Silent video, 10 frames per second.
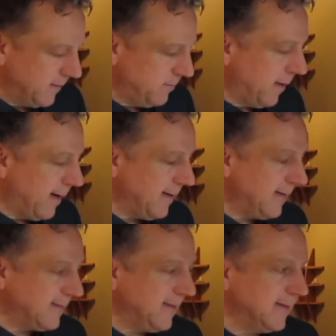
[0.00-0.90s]
My
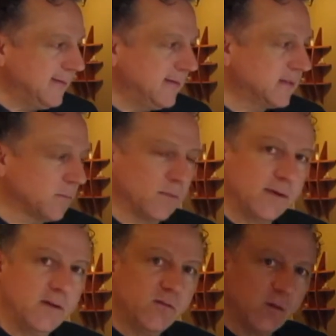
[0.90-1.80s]
idea is to
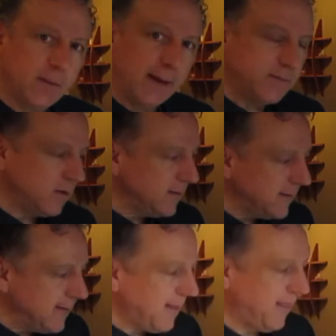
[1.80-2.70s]
bring you from absolutely
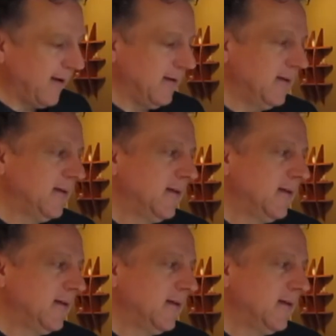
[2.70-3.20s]
nothing,